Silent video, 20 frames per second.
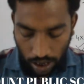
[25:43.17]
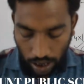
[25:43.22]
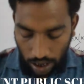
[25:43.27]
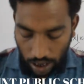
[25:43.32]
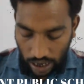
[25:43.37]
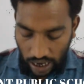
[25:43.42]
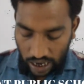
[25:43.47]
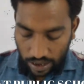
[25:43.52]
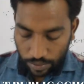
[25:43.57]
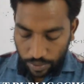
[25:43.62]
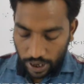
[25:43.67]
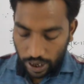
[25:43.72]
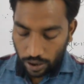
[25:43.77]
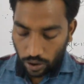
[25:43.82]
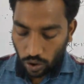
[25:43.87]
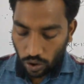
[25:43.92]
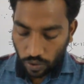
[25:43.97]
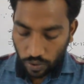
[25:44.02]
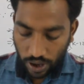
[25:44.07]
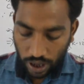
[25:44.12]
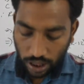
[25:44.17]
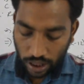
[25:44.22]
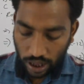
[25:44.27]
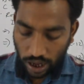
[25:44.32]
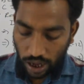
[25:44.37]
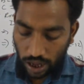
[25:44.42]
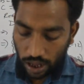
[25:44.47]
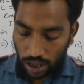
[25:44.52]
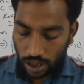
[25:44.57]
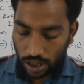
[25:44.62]
Let me go with
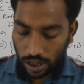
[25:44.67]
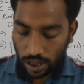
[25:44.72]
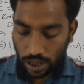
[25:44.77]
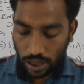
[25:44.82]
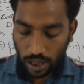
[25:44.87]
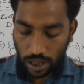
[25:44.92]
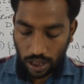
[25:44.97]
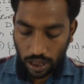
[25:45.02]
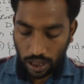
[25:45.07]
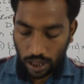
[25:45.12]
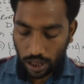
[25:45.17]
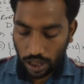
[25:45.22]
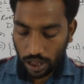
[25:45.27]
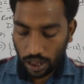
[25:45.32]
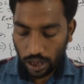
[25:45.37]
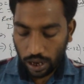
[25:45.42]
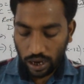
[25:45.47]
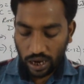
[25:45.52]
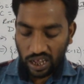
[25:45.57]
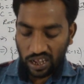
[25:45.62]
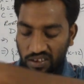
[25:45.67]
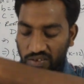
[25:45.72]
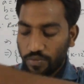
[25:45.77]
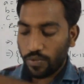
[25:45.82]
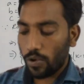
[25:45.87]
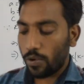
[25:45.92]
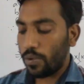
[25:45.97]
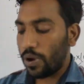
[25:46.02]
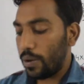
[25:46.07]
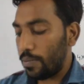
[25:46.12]
the next
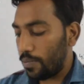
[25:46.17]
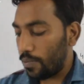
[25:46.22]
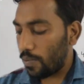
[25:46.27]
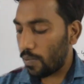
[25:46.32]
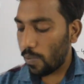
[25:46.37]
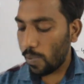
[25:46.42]
problem.